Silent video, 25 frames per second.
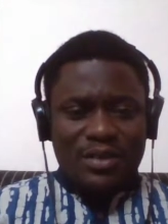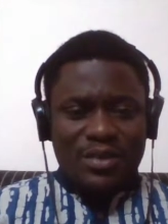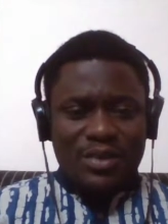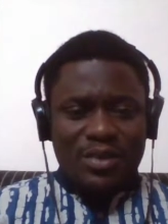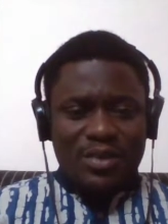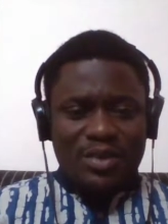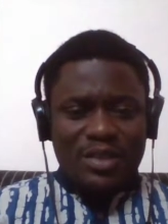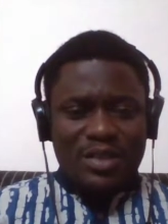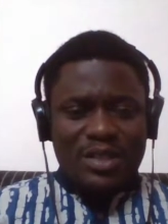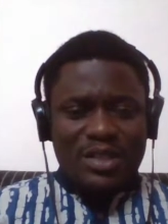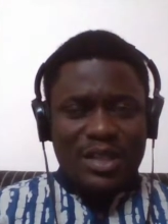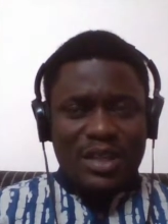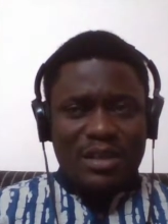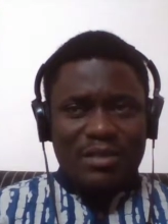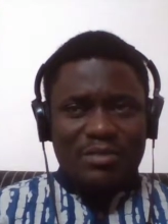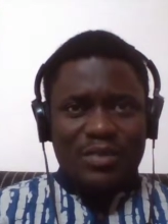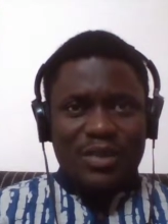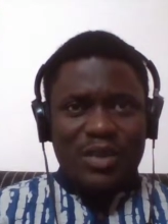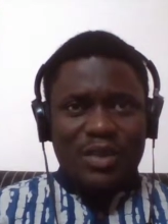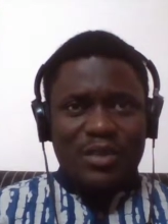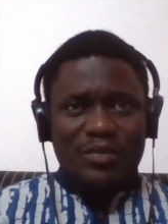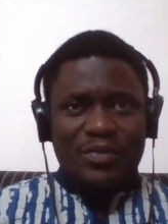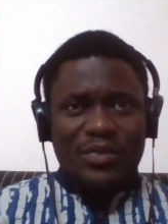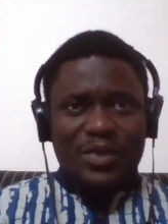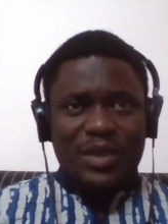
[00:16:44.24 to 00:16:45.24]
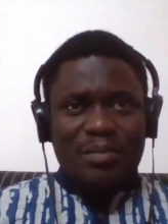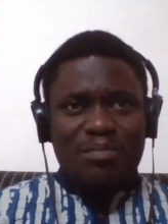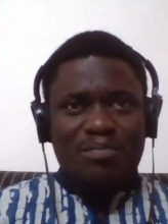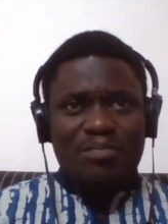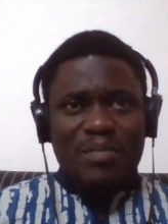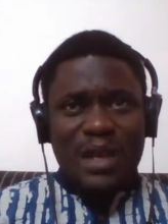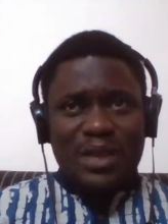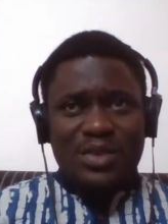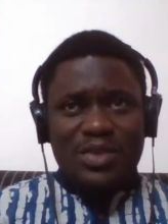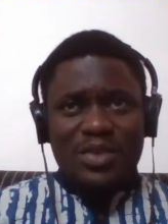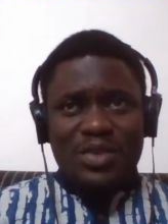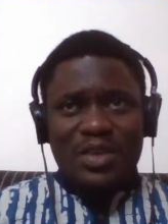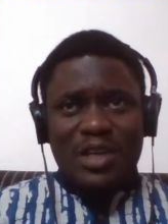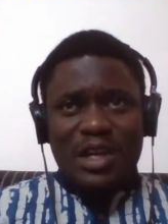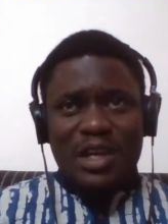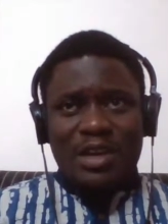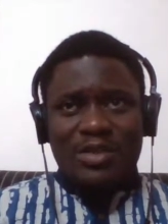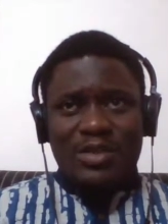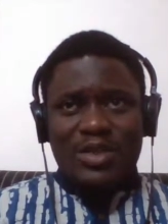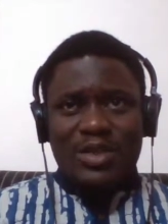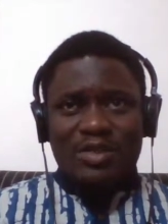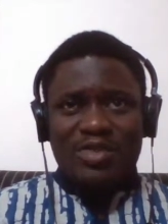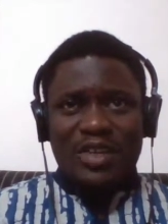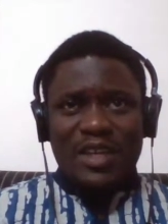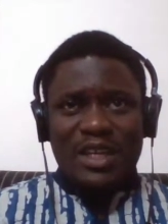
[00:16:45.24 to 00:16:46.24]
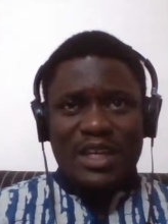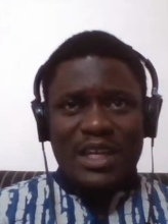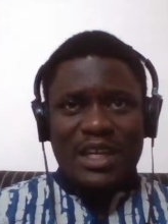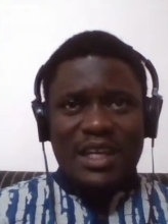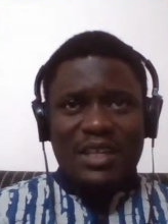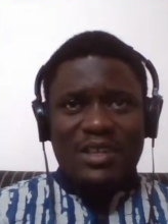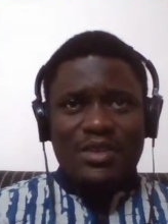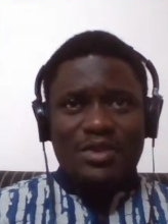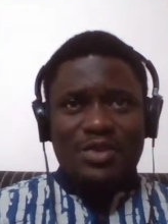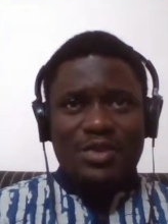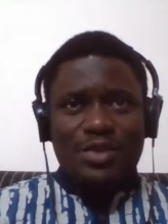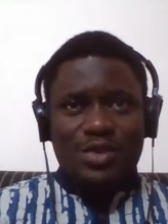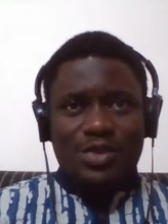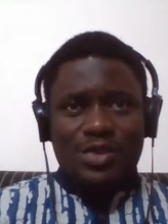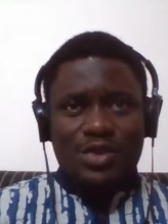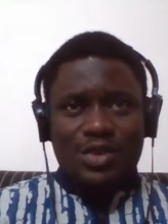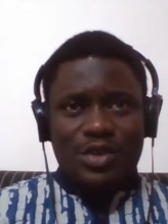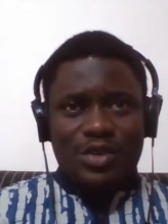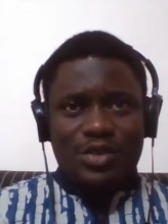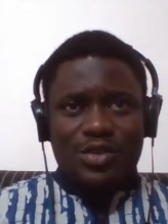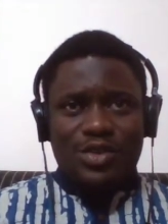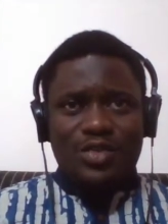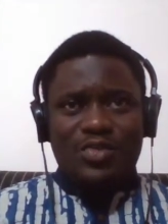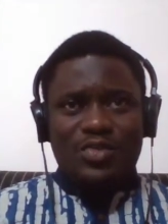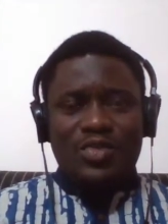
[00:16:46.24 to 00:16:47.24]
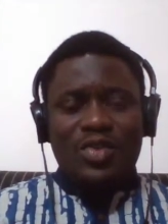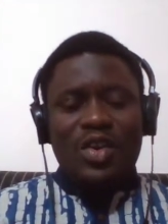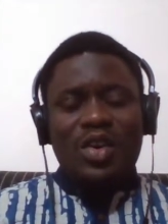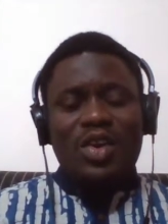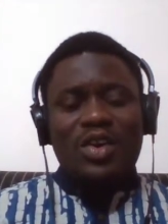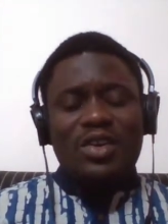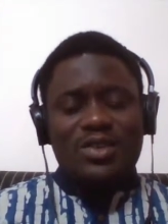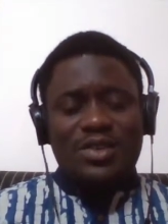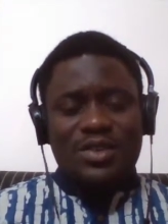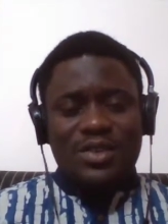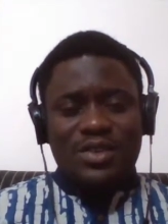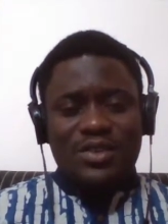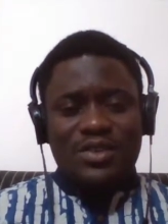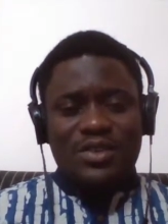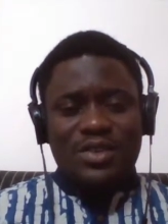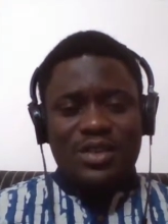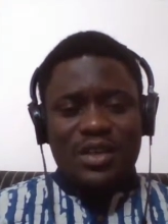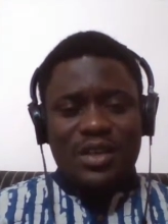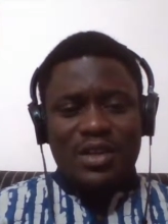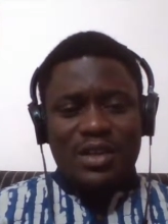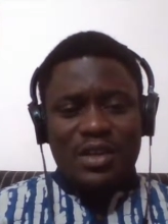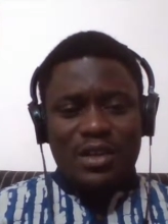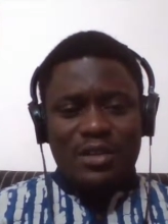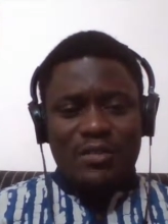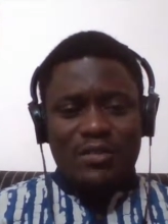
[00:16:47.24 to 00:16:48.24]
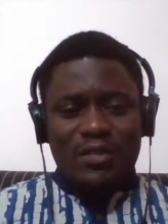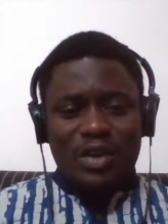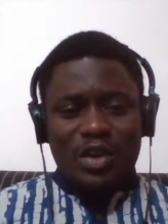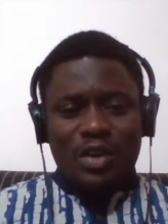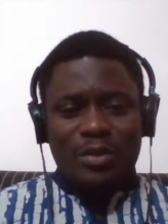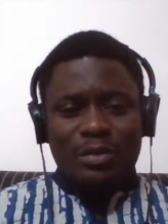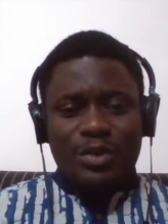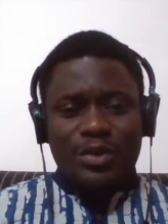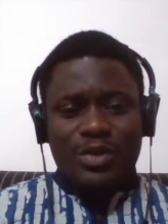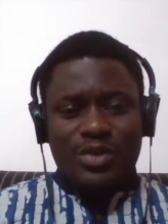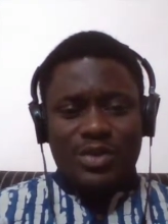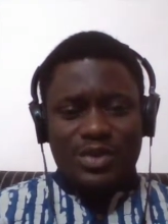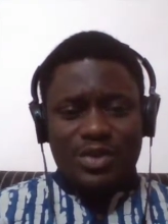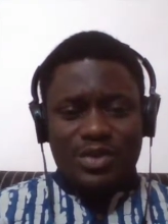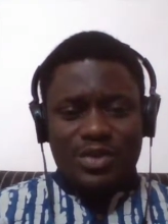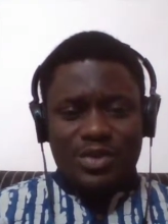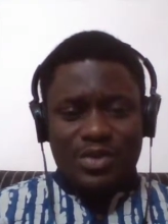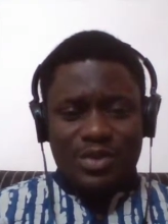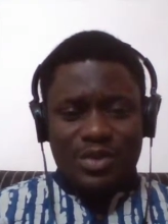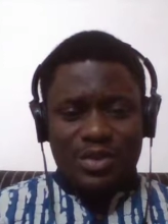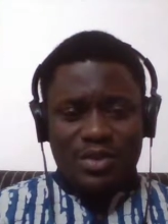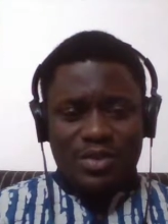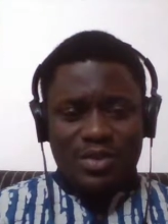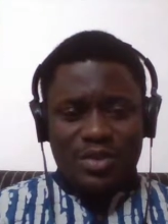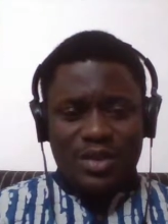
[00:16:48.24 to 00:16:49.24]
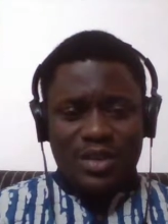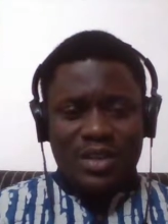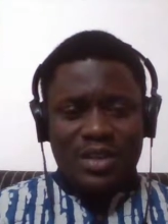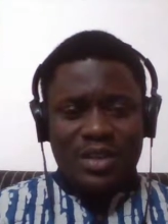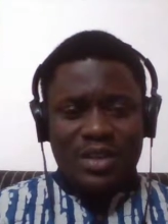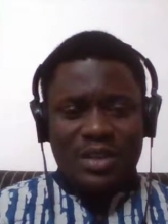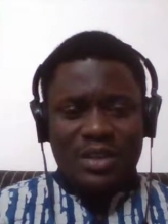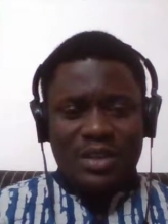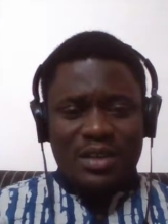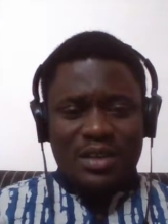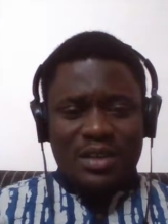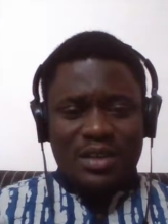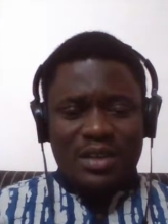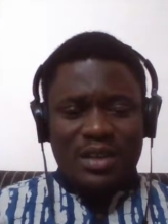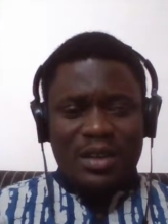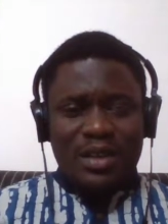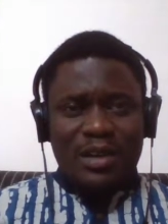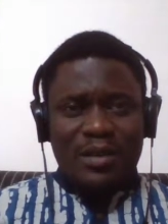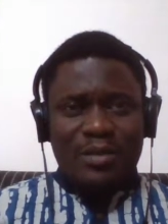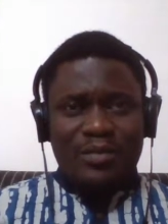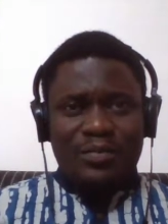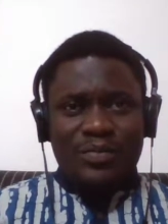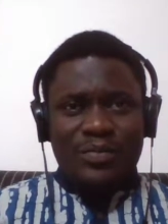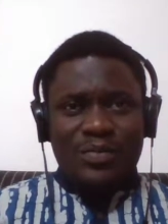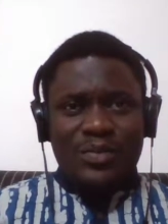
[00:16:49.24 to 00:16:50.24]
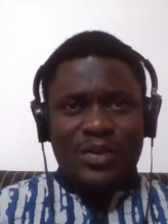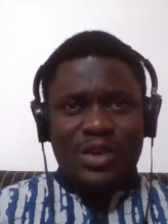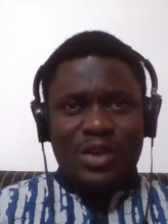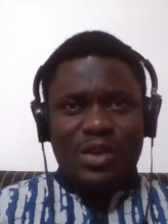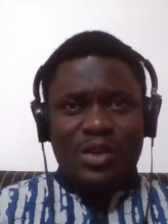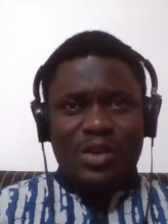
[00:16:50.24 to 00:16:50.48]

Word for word: So the, the, the meta narrative, the hidden discursive content of global citizenry um,